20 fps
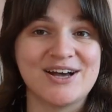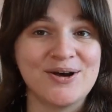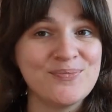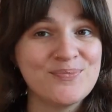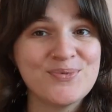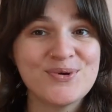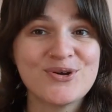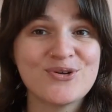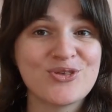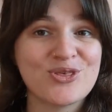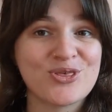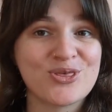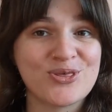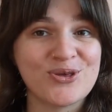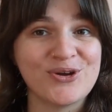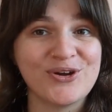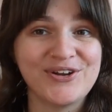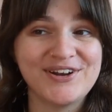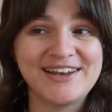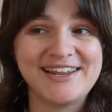number
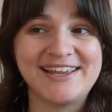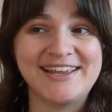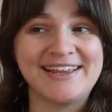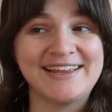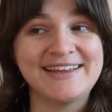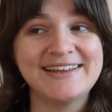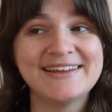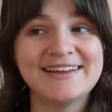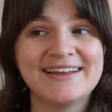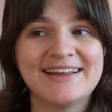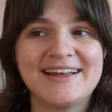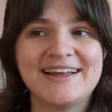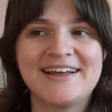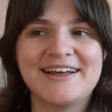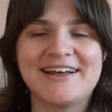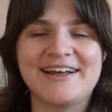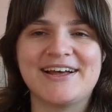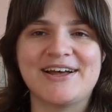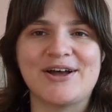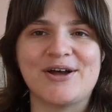30,
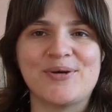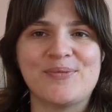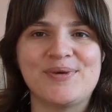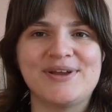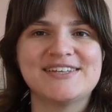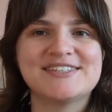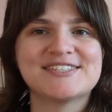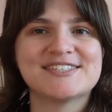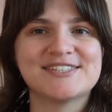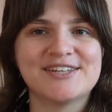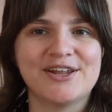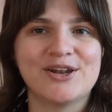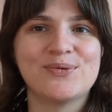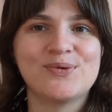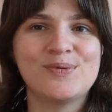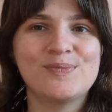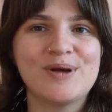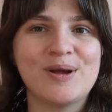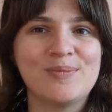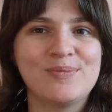it's another
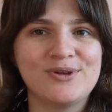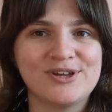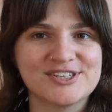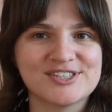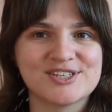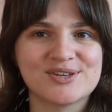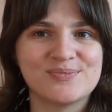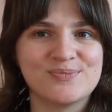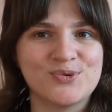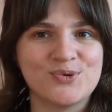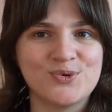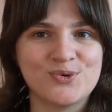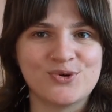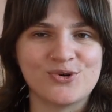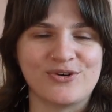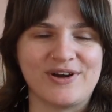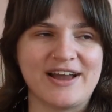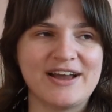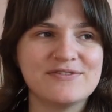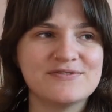one by Blossom Moon
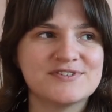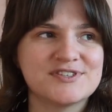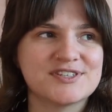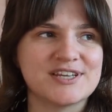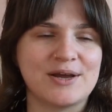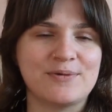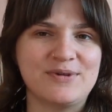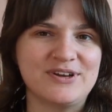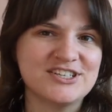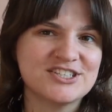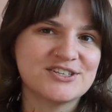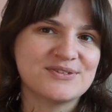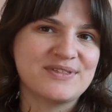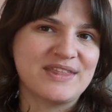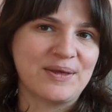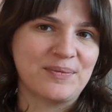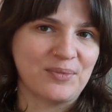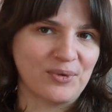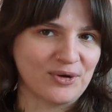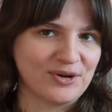Crafts. I mentioned
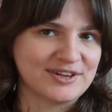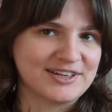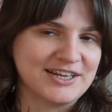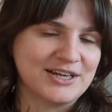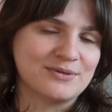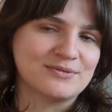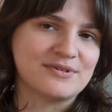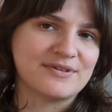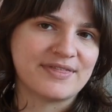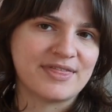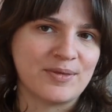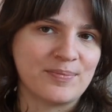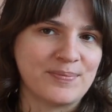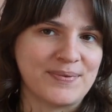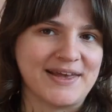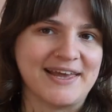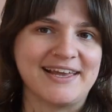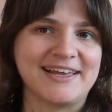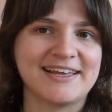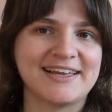them earlier with the
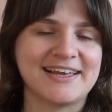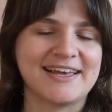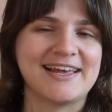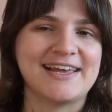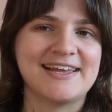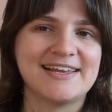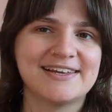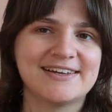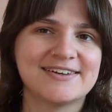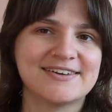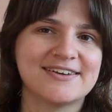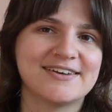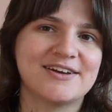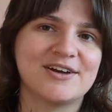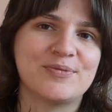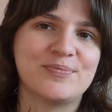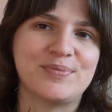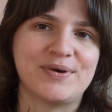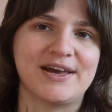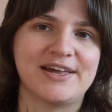pancake
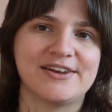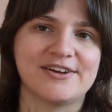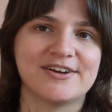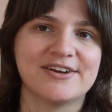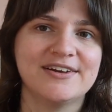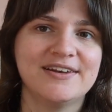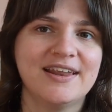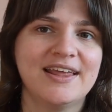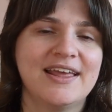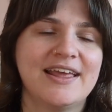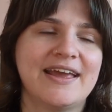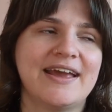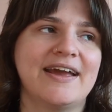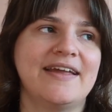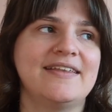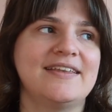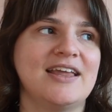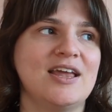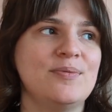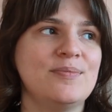pattern.
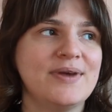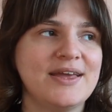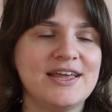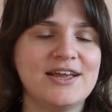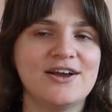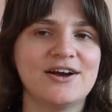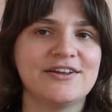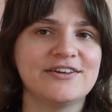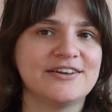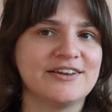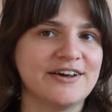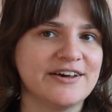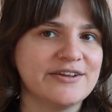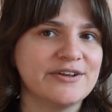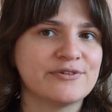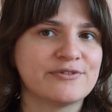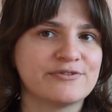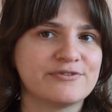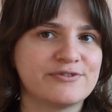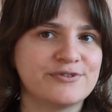And they make a
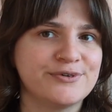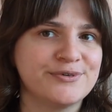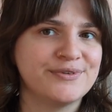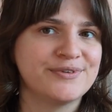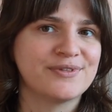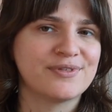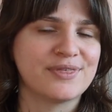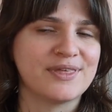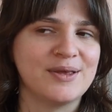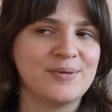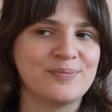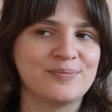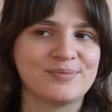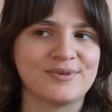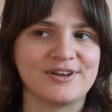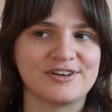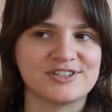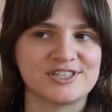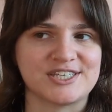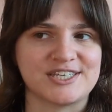lot of food themed
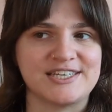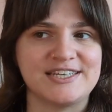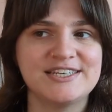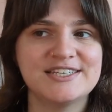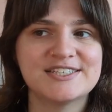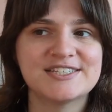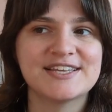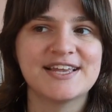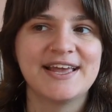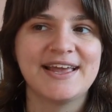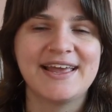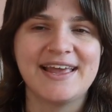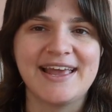plushies.